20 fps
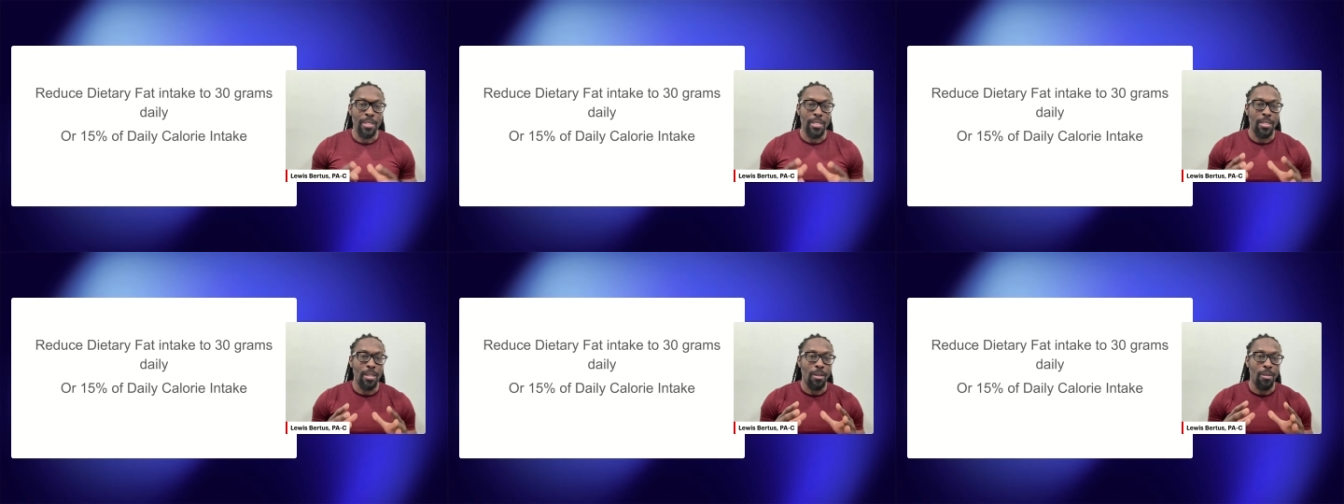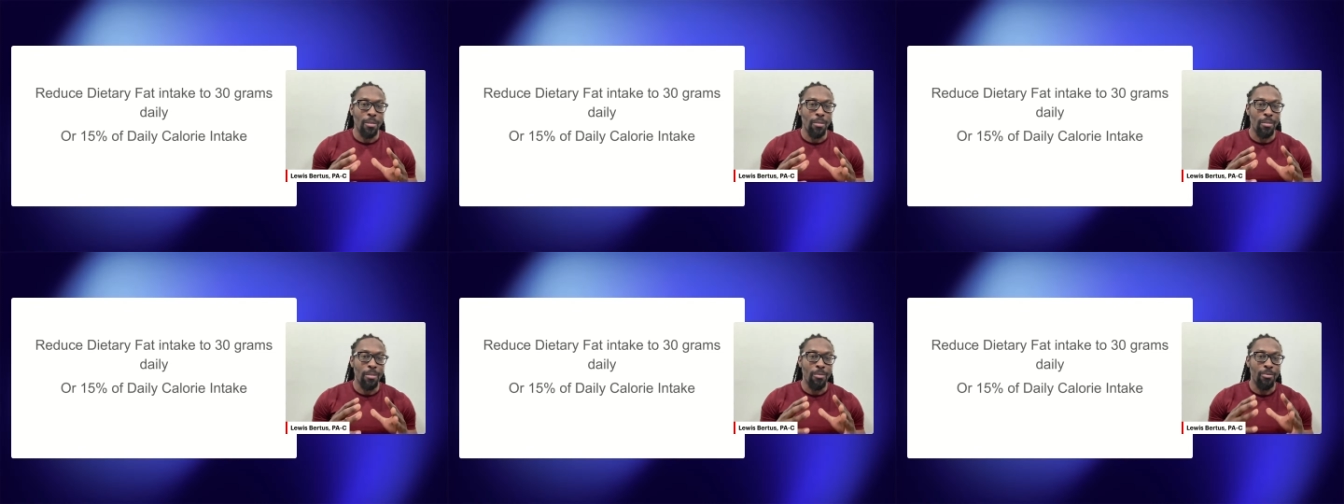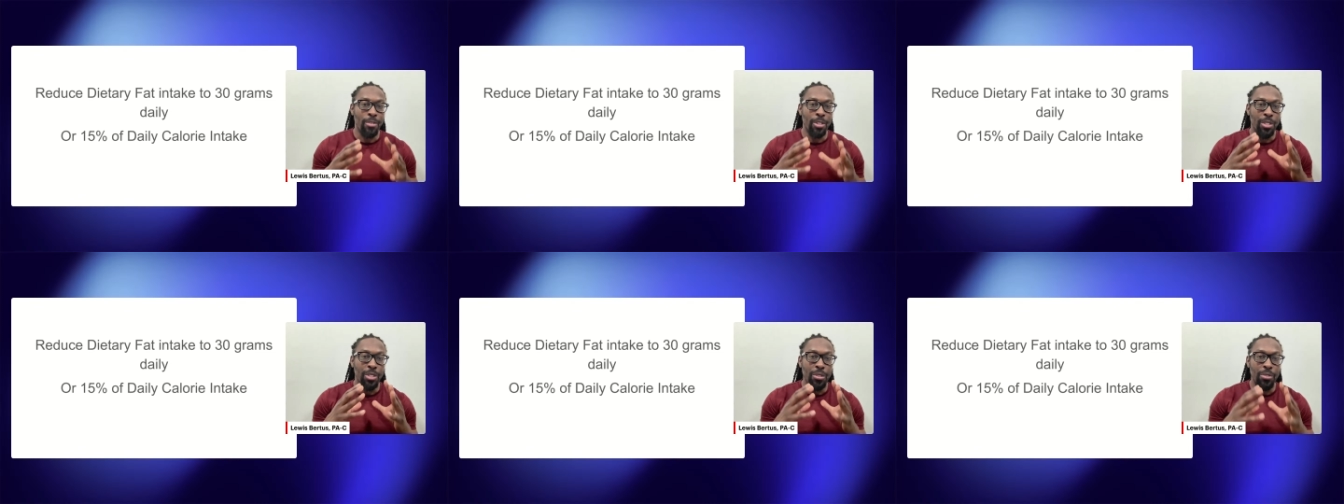So
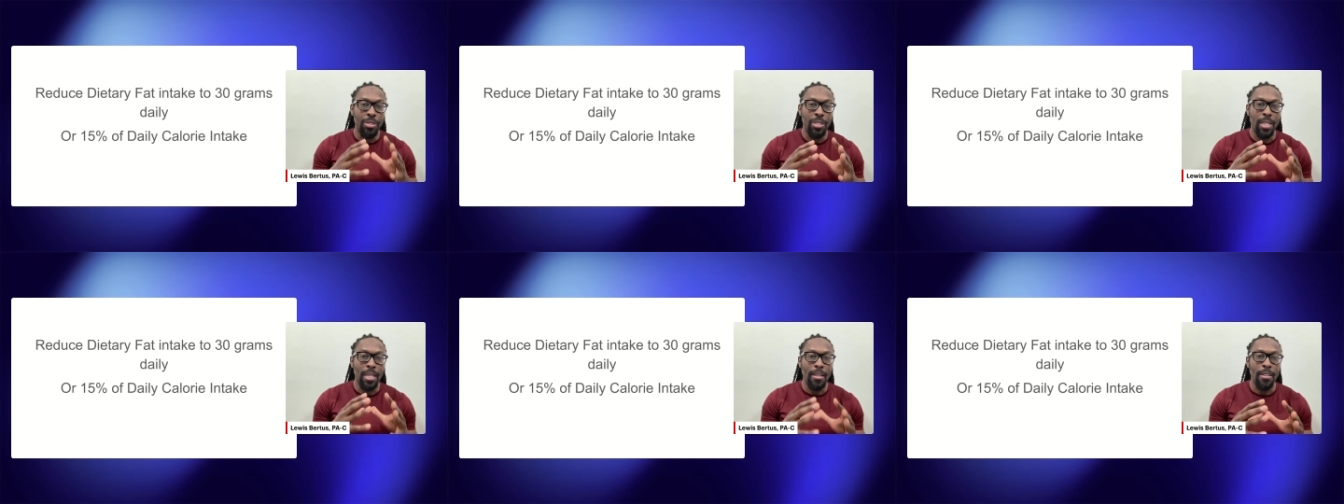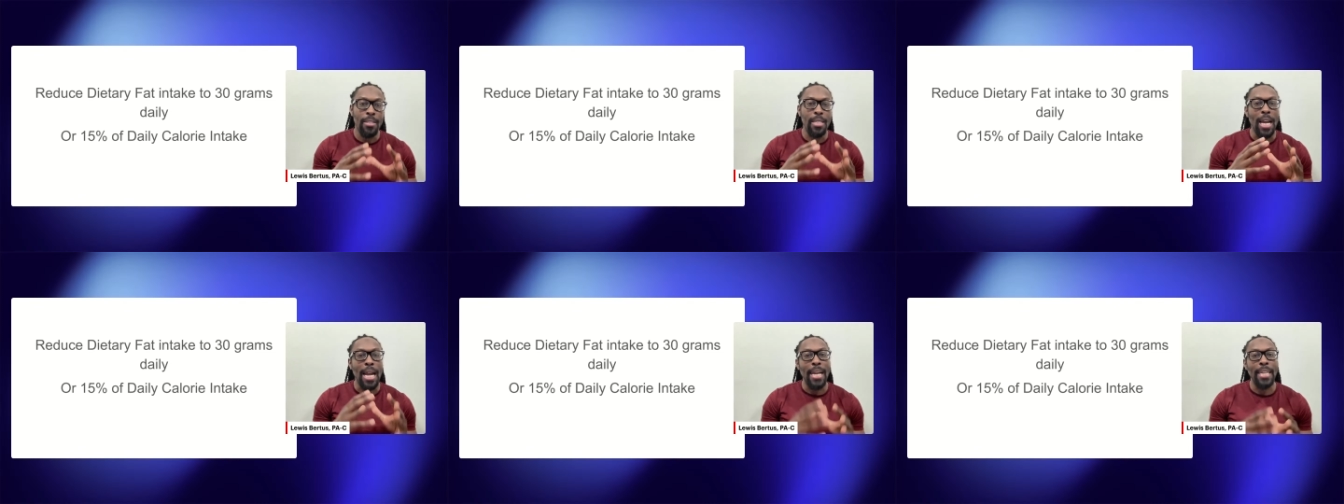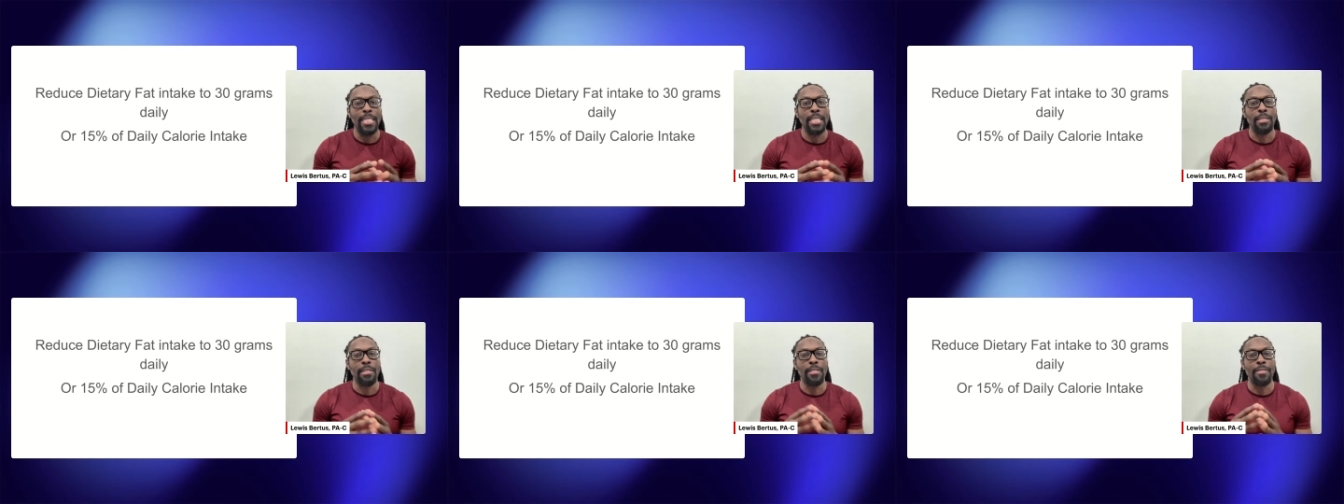reducing
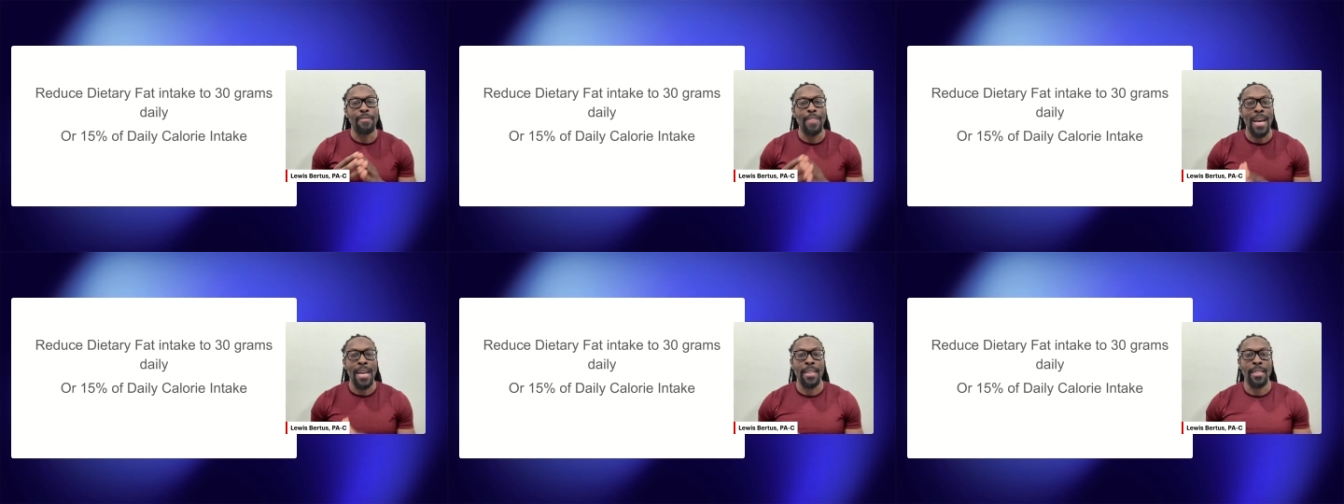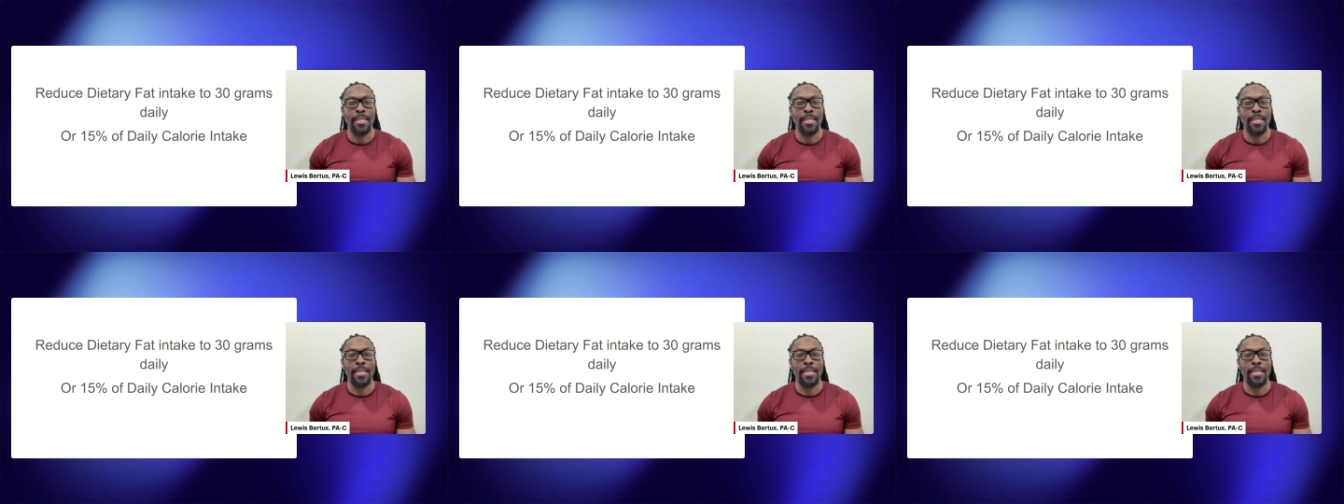dietary fat